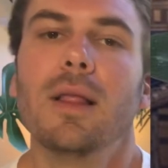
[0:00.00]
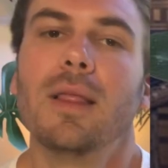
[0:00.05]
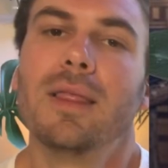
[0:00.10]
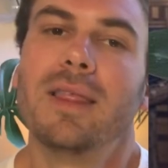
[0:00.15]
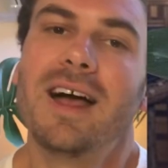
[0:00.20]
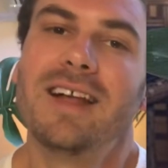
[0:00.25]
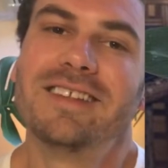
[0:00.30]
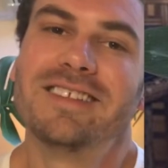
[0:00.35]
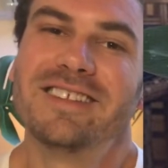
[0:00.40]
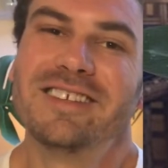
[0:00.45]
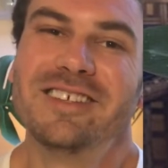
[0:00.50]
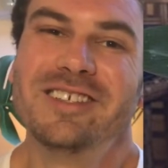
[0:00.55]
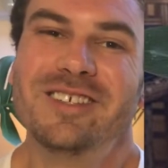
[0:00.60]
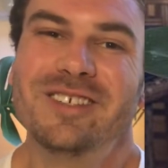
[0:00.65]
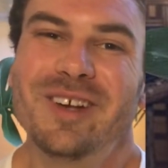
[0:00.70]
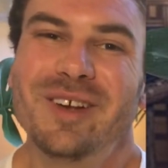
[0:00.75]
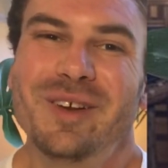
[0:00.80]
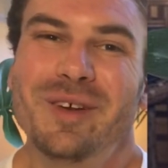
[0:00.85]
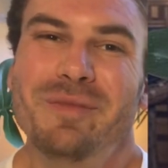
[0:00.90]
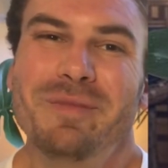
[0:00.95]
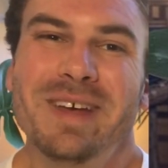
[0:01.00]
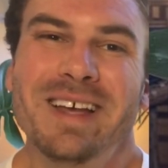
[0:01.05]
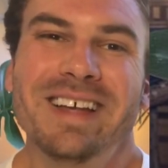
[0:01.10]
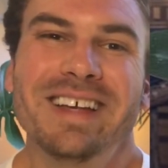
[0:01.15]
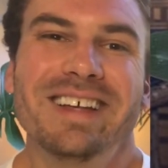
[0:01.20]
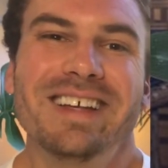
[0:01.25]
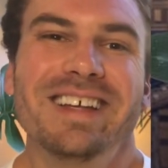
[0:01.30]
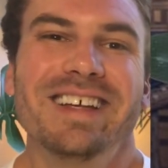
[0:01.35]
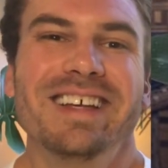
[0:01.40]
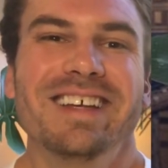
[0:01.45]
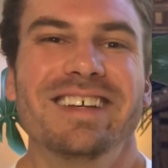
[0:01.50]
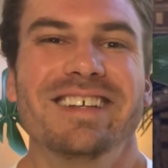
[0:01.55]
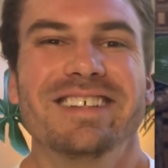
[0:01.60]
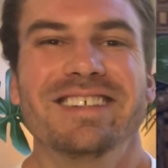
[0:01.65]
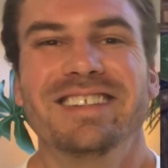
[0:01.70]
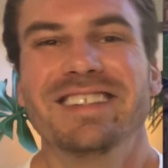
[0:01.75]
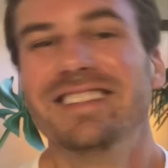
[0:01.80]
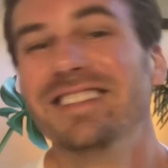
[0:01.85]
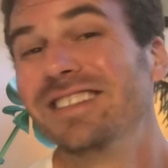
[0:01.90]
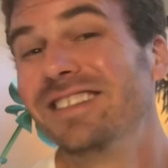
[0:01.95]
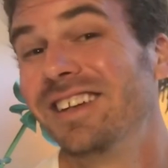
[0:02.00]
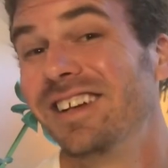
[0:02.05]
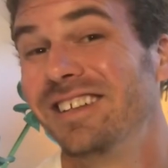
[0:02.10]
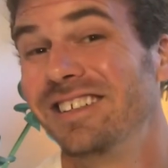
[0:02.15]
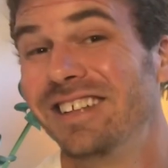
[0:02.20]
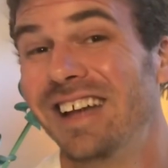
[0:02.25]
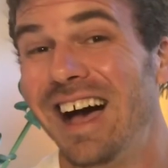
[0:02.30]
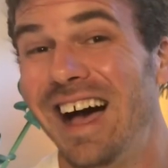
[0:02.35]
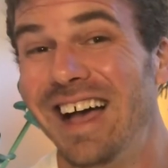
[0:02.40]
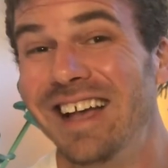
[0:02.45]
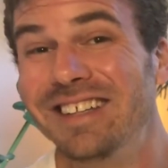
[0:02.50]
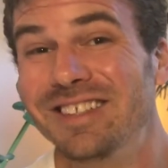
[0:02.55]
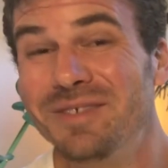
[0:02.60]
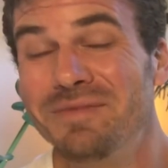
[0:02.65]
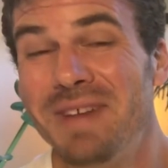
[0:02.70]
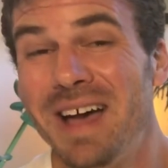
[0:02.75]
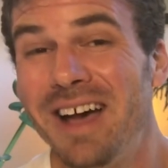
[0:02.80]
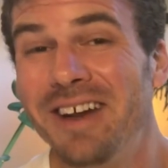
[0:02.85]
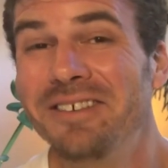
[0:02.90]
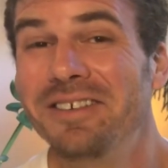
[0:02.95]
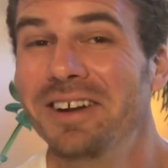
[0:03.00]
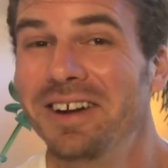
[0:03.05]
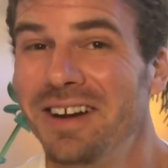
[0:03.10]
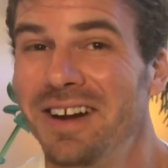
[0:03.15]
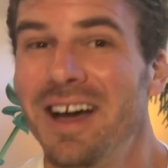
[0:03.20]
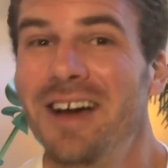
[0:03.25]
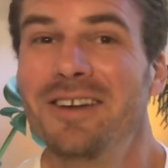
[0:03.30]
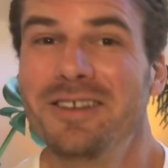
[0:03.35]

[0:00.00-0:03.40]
That's legitimate. It is in such high demand right now.